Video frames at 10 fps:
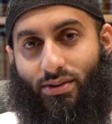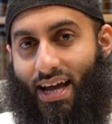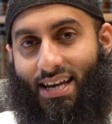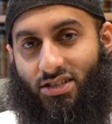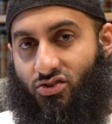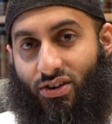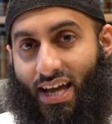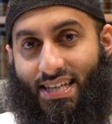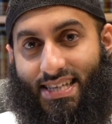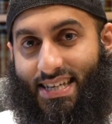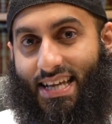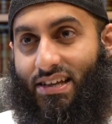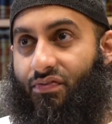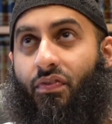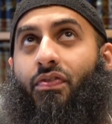wa ta'ala has created
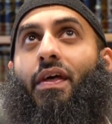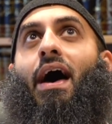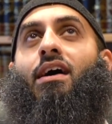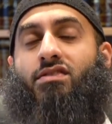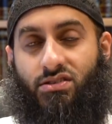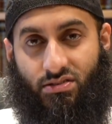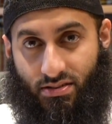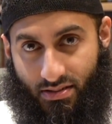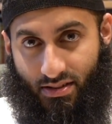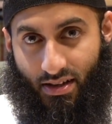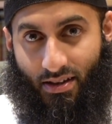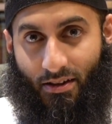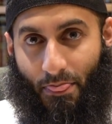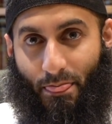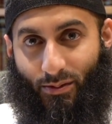in the heavens.
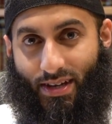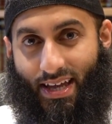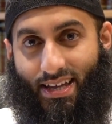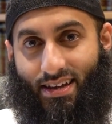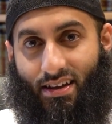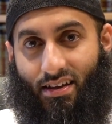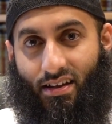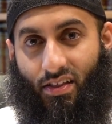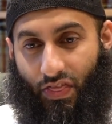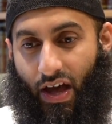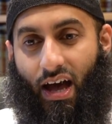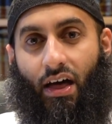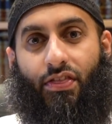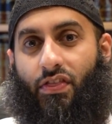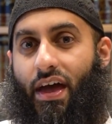Okay, the
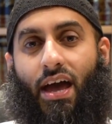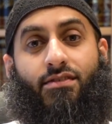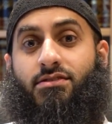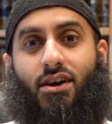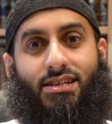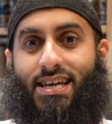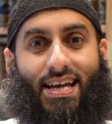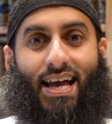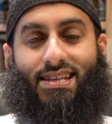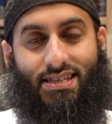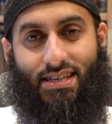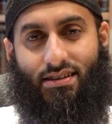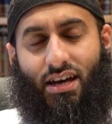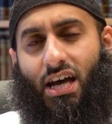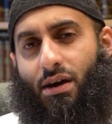earth and the heavens are gigantic.
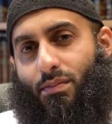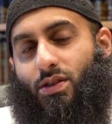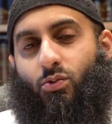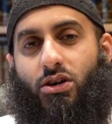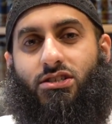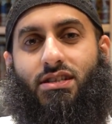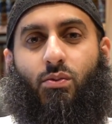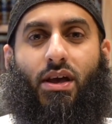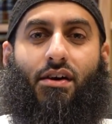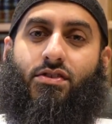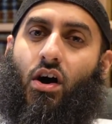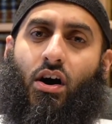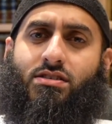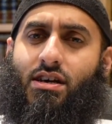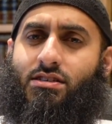But the question that we have to
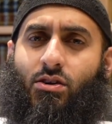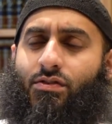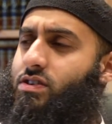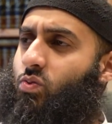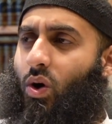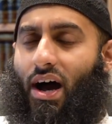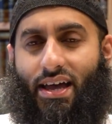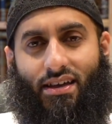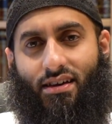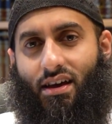ask ourselves is why?